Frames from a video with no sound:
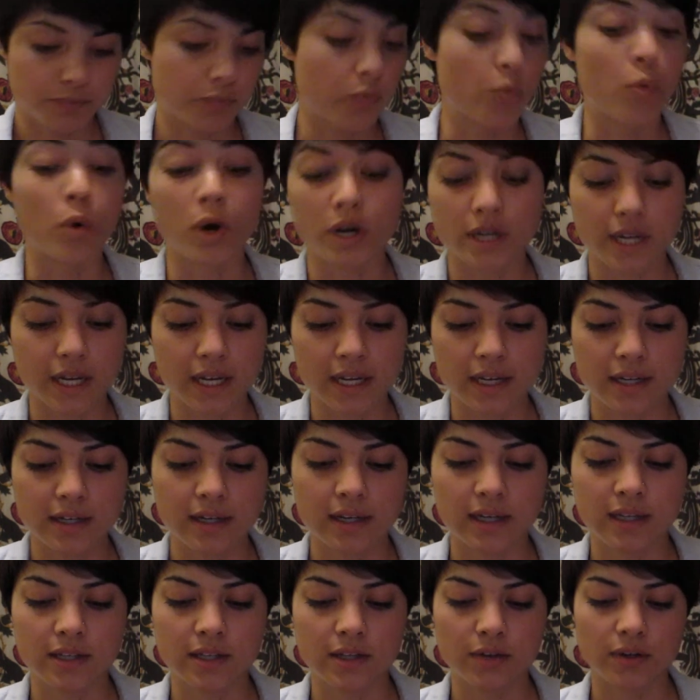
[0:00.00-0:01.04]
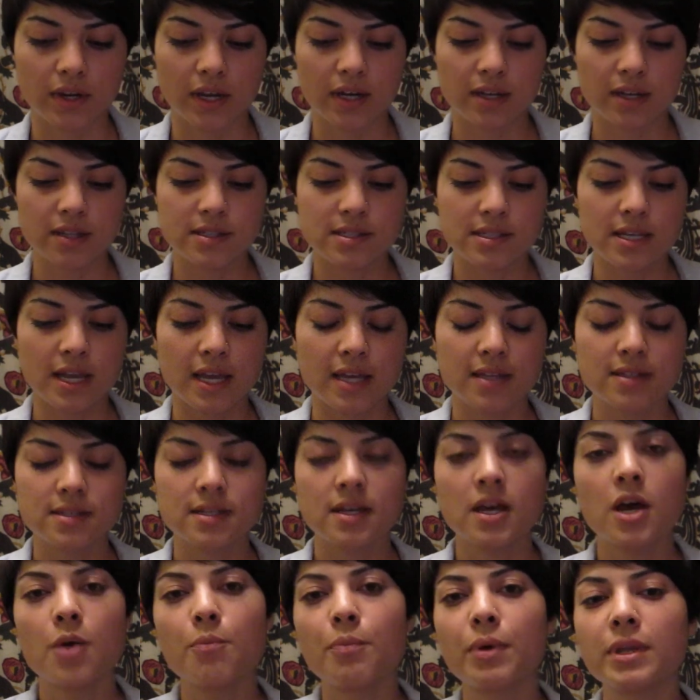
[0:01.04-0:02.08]
working in the United States,
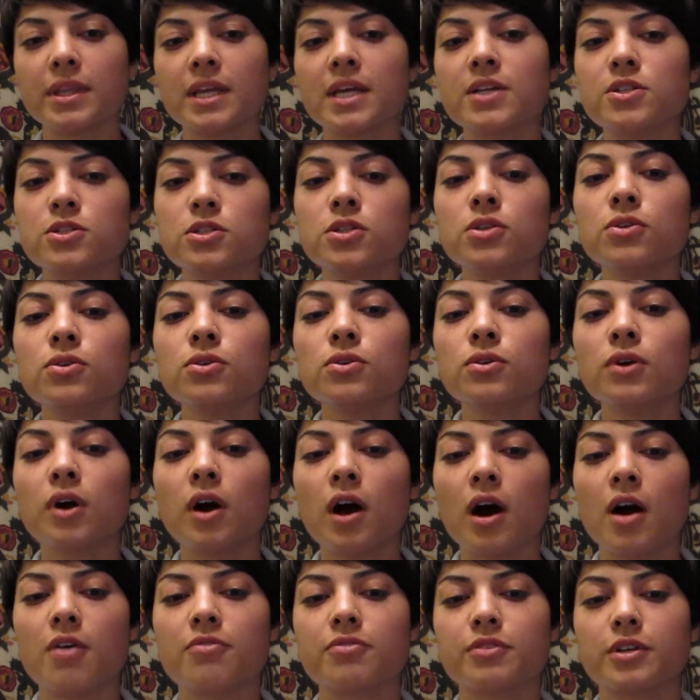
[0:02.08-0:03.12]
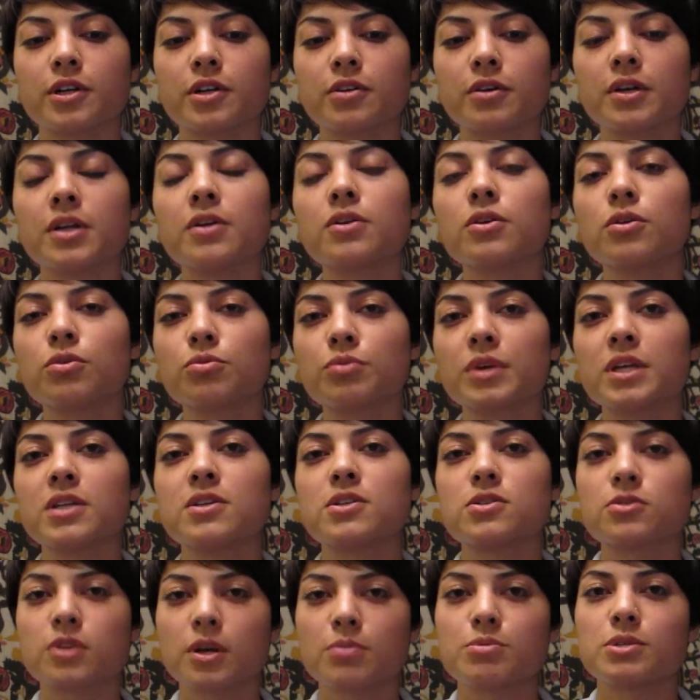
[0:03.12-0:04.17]
but they do offer critical
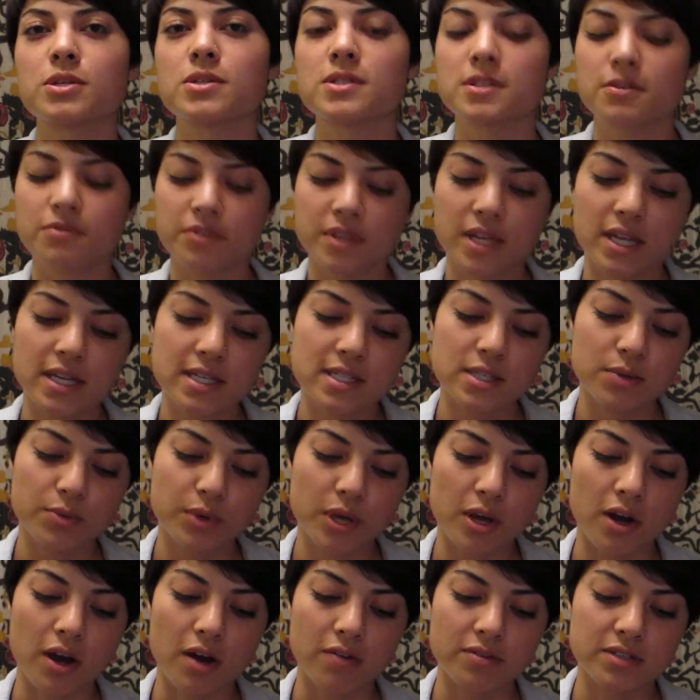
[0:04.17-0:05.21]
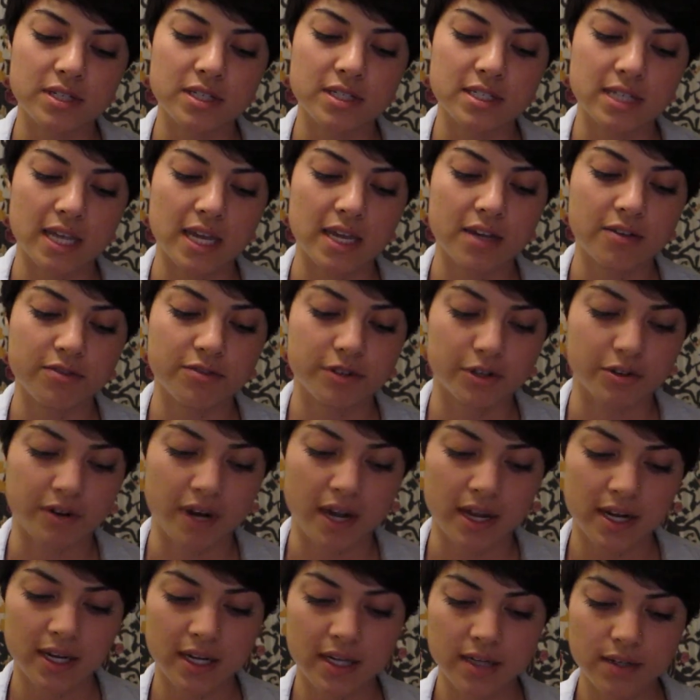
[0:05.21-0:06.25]
redescriptions of things that we often take for
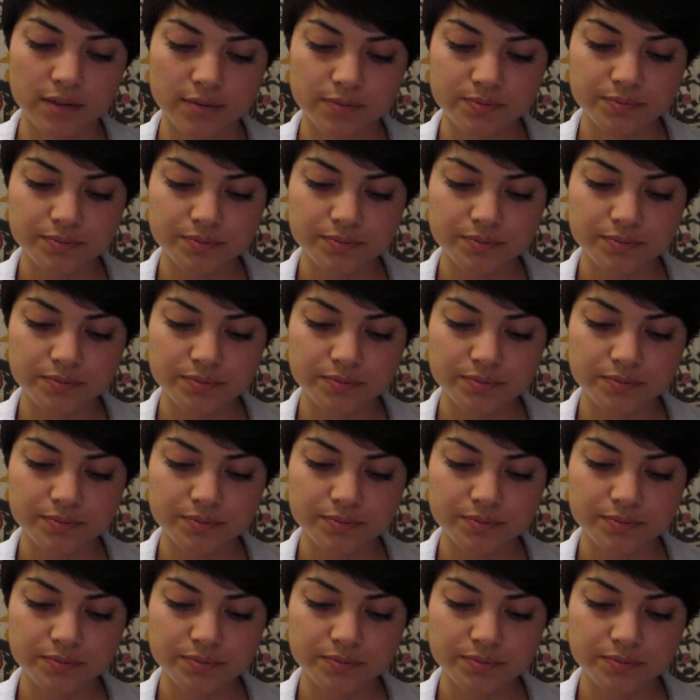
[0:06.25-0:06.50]
granted.